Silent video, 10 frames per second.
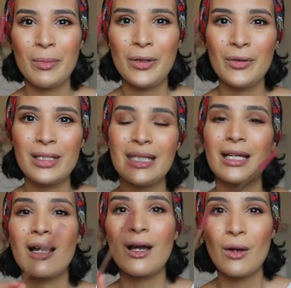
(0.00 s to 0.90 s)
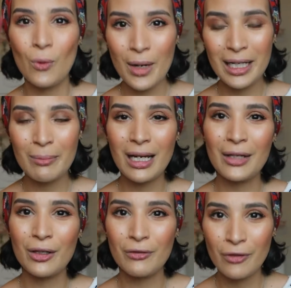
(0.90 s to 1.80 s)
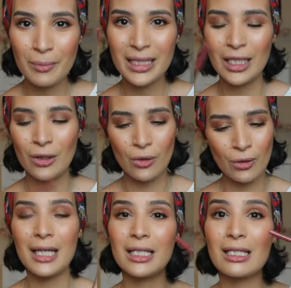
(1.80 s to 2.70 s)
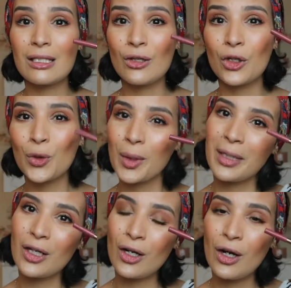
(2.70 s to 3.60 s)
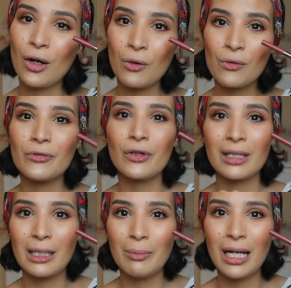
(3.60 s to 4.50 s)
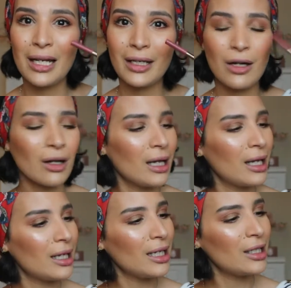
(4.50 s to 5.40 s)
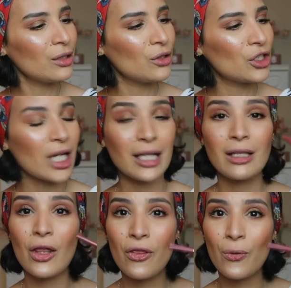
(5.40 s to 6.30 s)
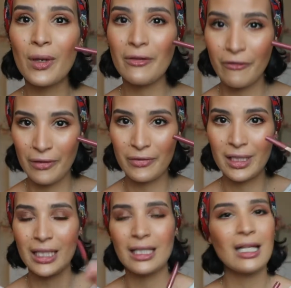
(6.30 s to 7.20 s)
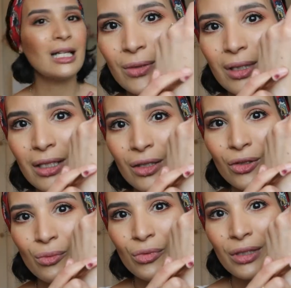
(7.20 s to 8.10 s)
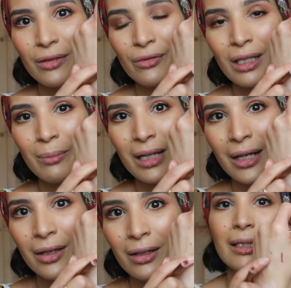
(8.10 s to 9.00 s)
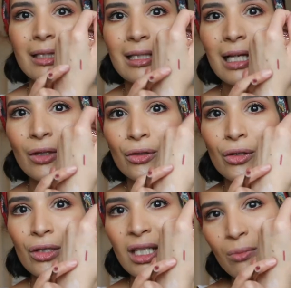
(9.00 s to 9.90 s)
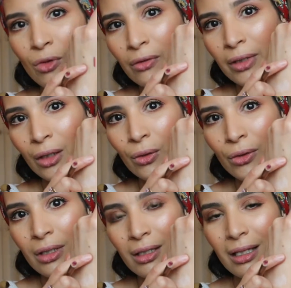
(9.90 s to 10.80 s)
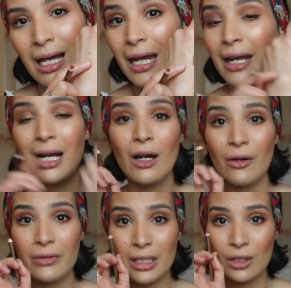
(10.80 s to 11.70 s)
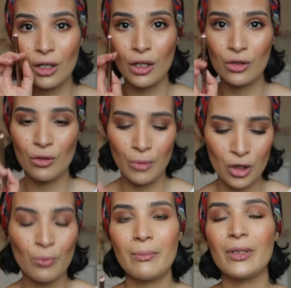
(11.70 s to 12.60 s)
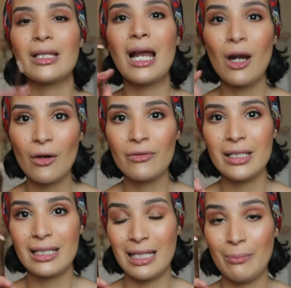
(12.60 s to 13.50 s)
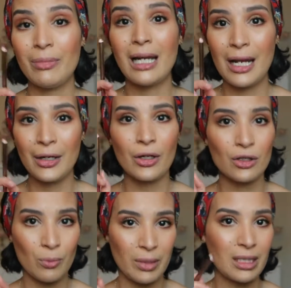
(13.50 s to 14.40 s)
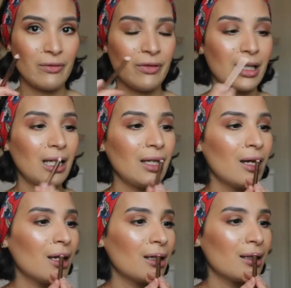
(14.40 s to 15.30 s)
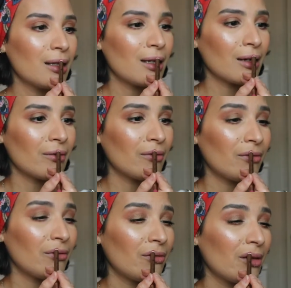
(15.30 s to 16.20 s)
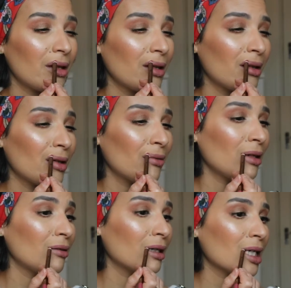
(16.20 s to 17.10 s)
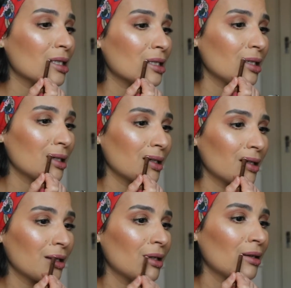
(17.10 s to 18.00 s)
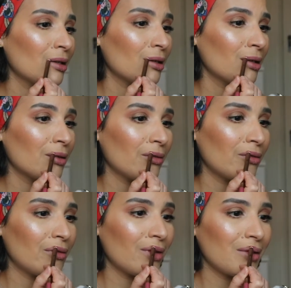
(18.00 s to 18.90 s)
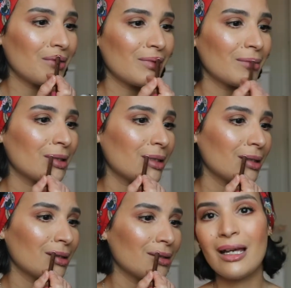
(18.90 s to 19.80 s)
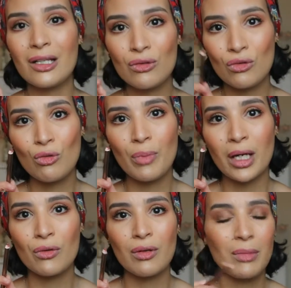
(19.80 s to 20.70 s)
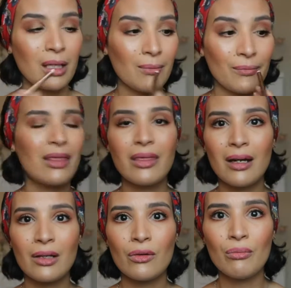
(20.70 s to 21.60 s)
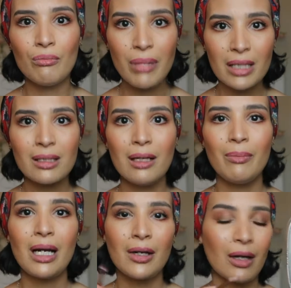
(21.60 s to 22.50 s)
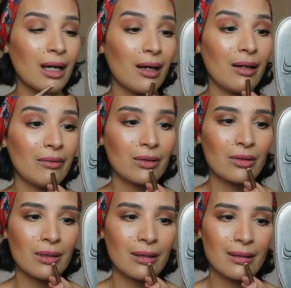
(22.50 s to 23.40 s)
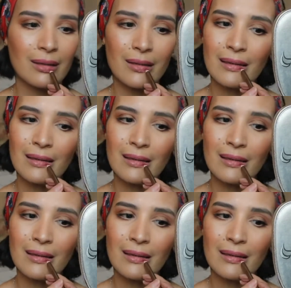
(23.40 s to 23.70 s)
be using one lip liner from Kohl, and it's the Creamy Color Comfort Lip Liner in the shade 315. This one is such a beautiful lip liner. It's like a dusty mauvey rose, and I love this color so much, but I love this lip liner specifically. They are very long lasting, very pigmented, they are super creamy, and they are the best lip liner I ever tried.